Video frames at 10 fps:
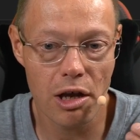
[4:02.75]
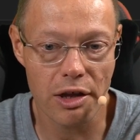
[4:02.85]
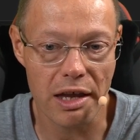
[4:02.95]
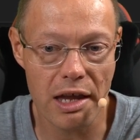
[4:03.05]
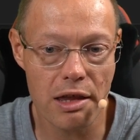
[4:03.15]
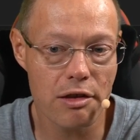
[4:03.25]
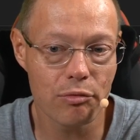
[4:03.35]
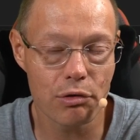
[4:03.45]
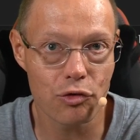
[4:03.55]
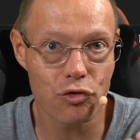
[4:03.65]
the
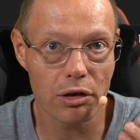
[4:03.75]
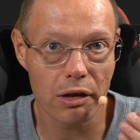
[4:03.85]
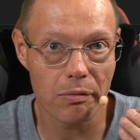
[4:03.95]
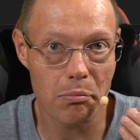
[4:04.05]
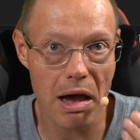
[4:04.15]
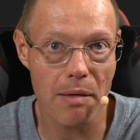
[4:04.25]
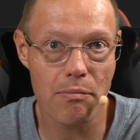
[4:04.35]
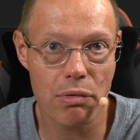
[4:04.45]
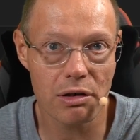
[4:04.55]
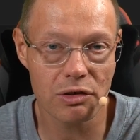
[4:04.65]
individual
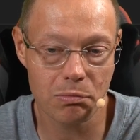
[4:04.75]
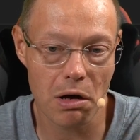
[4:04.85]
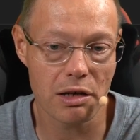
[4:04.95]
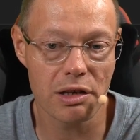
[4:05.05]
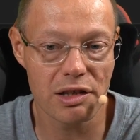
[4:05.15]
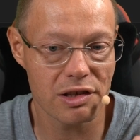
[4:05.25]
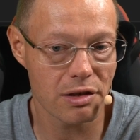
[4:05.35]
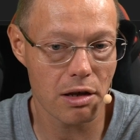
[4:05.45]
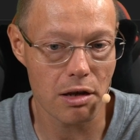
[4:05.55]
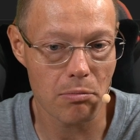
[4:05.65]
members by its
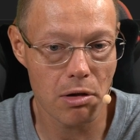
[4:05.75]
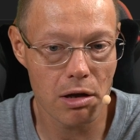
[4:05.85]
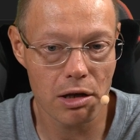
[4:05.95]
name.